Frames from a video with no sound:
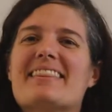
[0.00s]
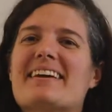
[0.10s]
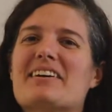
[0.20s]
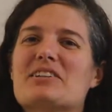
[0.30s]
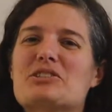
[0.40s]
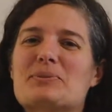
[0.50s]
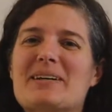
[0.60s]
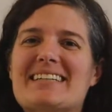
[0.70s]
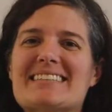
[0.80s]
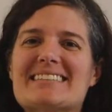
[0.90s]
There are
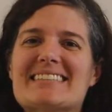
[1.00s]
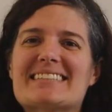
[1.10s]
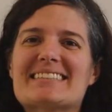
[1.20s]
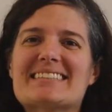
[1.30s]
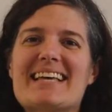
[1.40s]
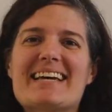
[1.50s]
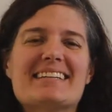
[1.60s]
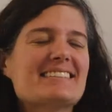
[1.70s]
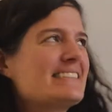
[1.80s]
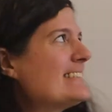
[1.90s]
26
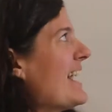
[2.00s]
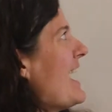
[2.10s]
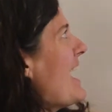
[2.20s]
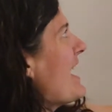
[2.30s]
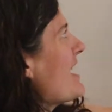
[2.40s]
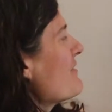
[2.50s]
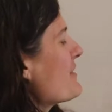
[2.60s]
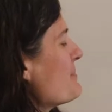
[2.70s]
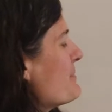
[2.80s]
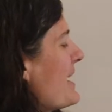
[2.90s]
letters in the
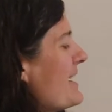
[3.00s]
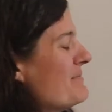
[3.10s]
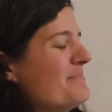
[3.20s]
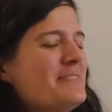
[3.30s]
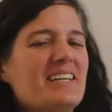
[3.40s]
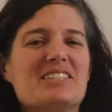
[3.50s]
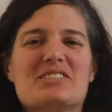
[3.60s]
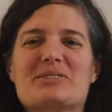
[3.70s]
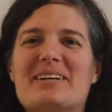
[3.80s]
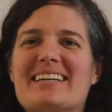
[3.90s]
alphabet.
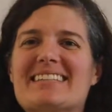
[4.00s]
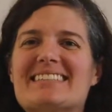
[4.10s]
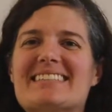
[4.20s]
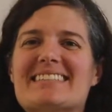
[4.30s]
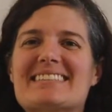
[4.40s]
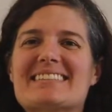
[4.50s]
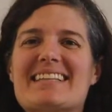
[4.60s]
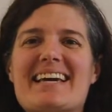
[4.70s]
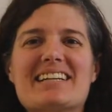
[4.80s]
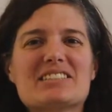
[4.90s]
26
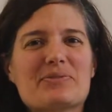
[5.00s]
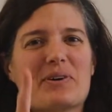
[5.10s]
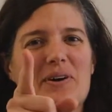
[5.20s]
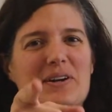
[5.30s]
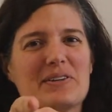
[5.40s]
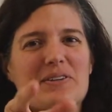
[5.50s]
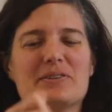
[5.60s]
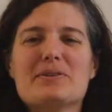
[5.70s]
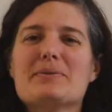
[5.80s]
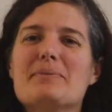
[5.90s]
letters for
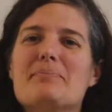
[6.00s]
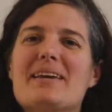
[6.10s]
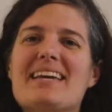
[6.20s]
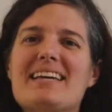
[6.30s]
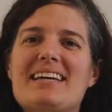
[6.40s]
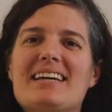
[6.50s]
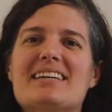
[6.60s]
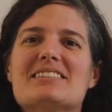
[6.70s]
you and me.